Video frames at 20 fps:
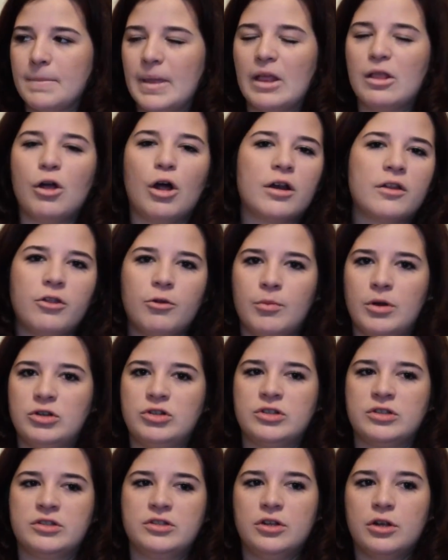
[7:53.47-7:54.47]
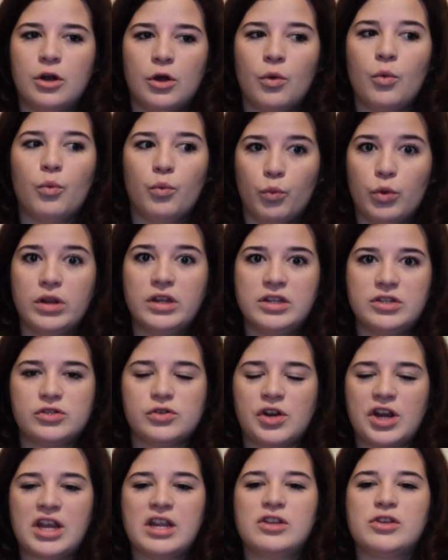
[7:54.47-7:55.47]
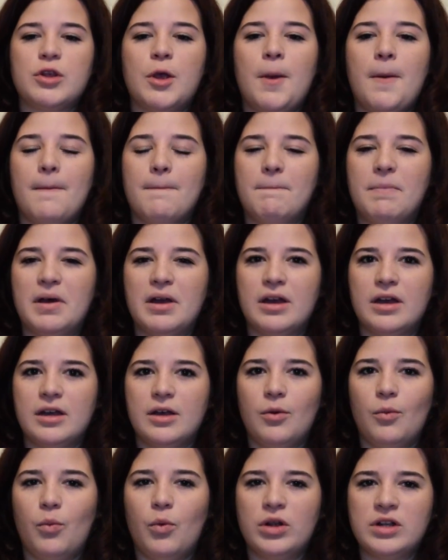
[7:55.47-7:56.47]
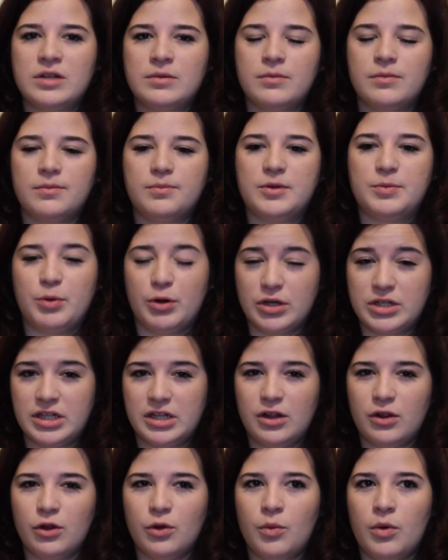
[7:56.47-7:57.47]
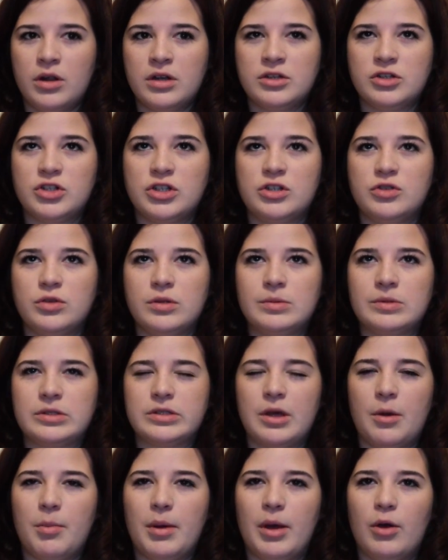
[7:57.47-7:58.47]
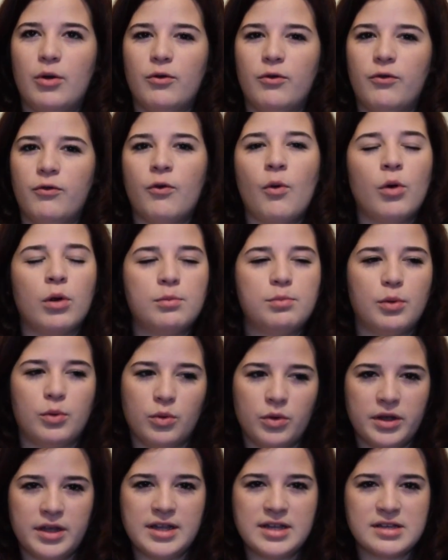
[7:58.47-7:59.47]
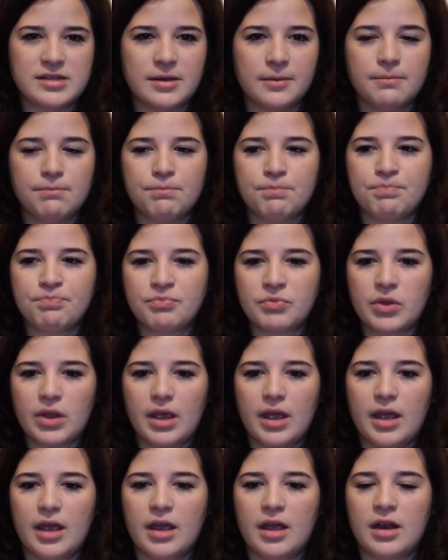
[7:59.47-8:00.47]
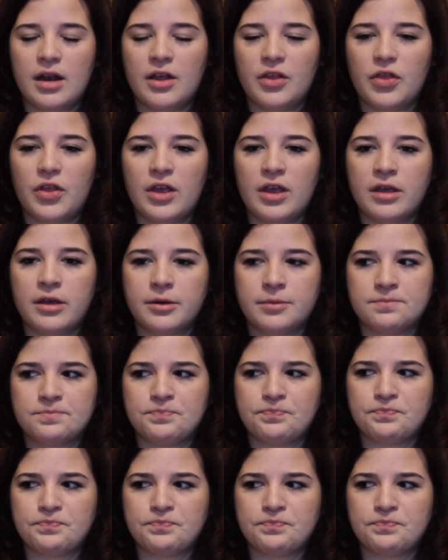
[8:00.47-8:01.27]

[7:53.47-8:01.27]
a lot of them are just, you know, really strange. But one particular one, she dreams about four boys, and I think